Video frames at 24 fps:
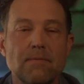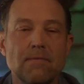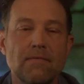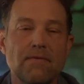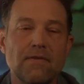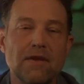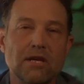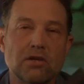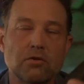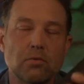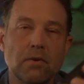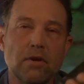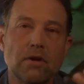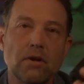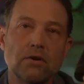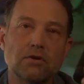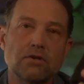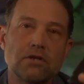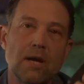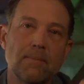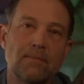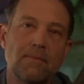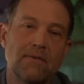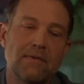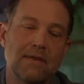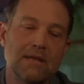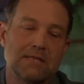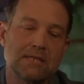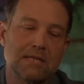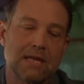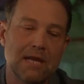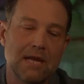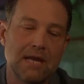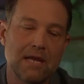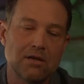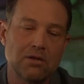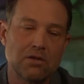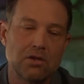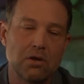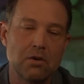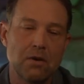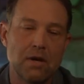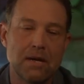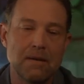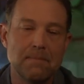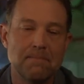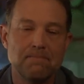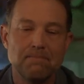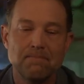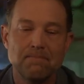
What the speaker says: This one or something that's akin to it.